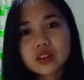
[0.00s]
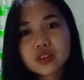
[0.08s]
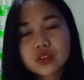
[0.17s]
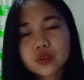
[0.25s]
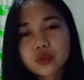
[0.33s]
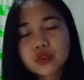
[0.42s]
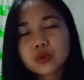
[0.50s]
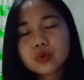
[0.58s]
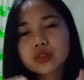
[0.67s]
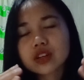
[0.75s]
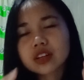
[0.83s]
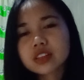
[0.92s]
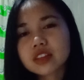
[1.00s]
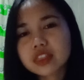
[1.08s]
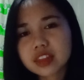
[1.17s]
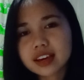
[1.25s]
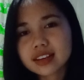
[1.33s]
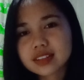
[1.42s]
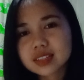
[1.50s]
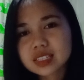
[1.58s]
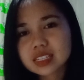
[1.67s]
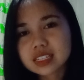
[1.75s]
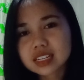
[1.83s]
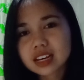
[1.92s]
So those are the things
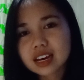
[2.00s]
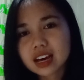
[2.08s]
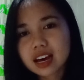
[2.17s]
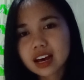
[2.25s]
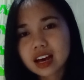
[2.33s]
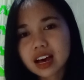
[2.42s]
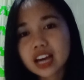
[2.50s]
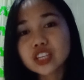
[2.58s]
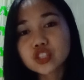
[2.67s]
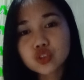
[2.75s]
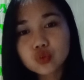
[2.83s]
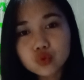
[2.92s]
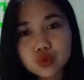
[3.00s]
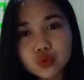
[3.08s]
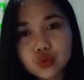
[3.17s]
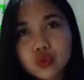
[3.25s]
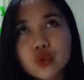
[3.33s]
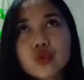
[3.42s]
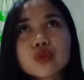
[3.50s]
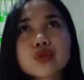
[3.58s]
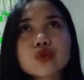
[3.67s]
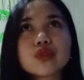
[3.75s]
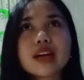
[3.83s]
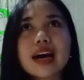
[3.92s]
that I use
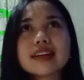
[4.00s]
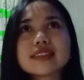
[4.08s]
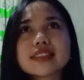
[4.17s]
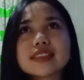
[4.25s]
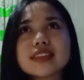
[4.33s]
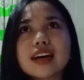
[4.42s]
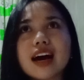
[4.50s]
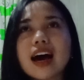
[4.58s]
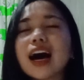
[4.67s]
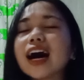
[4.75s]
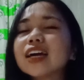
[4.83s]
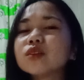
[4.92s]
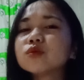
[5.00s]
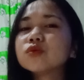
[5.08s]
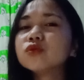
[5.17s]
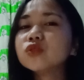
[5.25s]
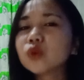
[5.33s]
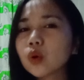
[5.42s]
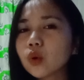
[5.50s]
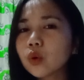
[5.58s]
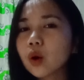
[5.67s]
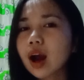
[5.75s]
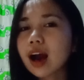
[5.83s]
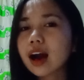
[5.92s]
so that I
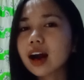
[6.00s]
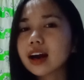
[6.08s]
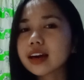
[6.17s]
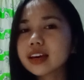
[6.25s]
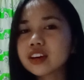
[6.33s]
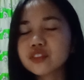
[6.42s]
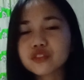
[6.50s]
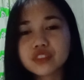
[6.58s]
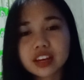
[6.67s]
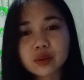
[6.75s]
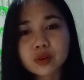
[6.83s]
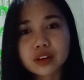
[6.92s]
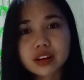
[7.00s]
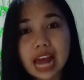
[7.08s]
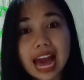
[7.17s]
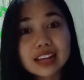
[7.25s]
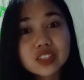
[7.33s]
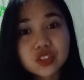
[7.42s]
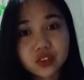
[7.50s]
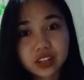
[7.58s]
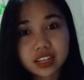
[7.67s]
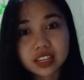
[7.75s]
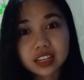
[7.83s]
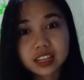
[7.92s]
know if they were answering